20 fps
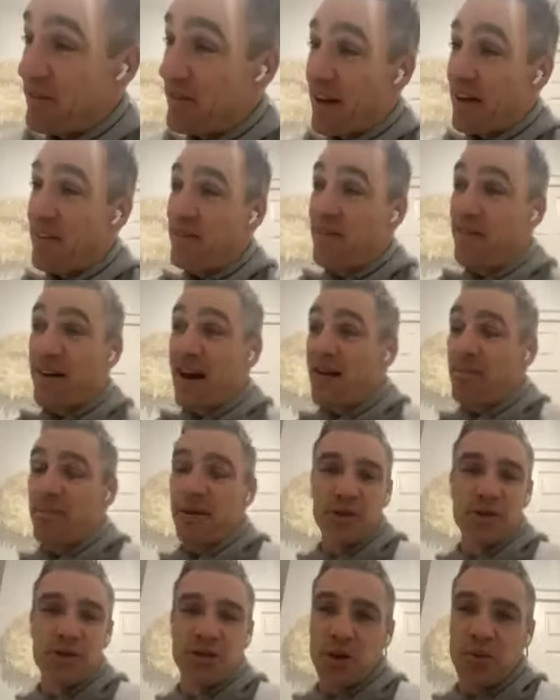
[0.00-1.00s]
they've been
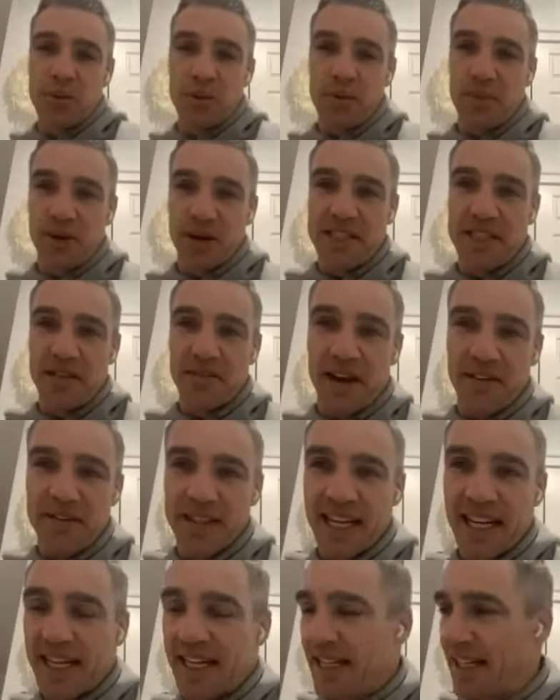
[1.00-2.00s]
super impressive, haven't
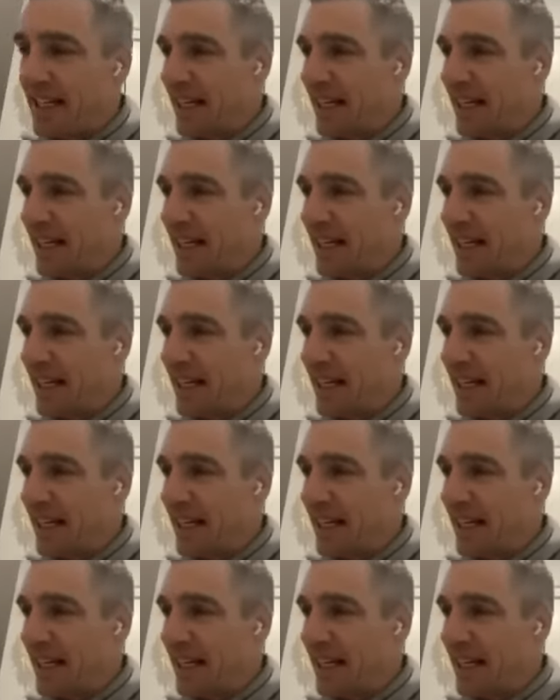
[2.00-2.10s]
they?